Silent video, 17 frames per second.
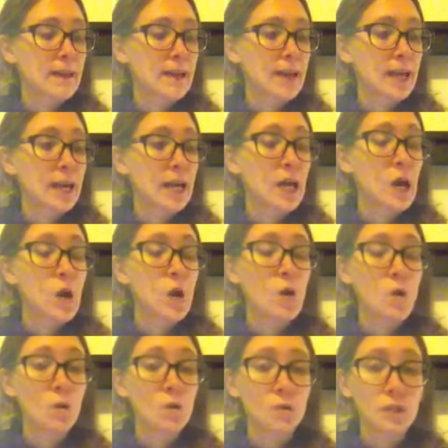I
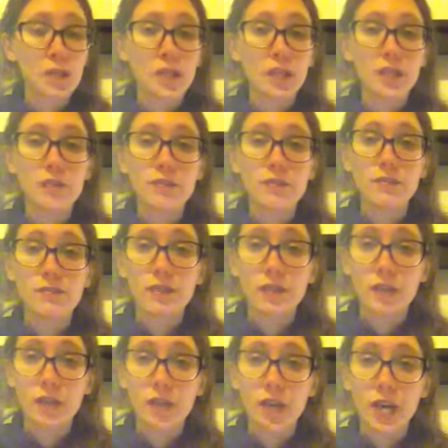only
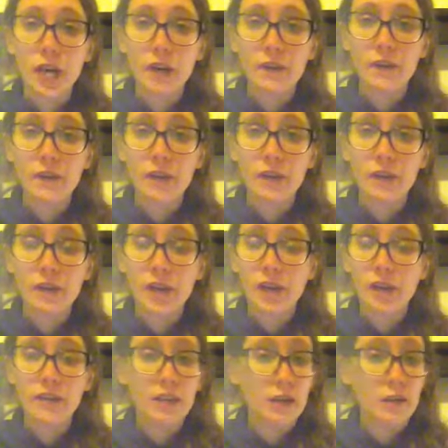figured out that,
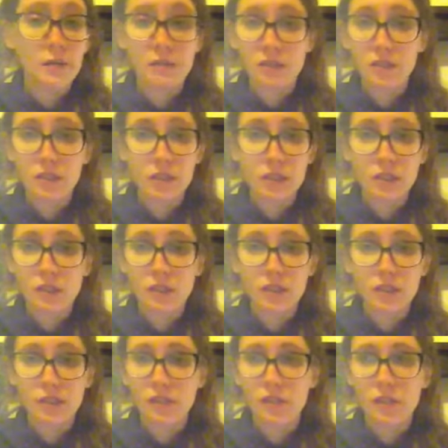because I was stitching like
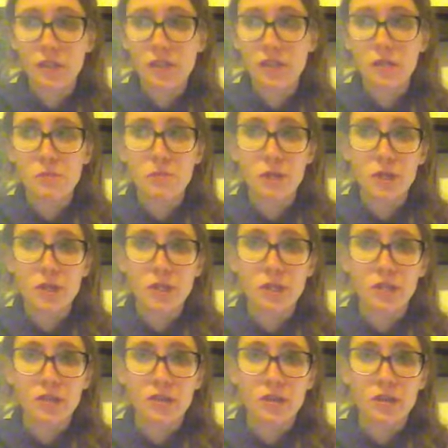little easy
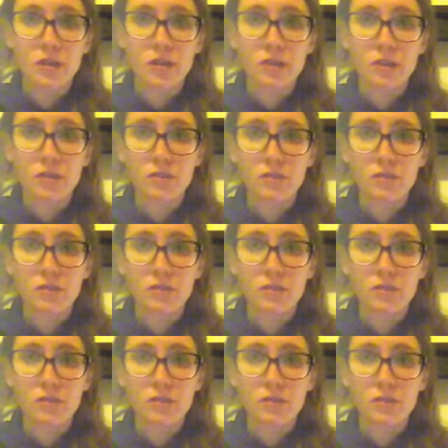projects that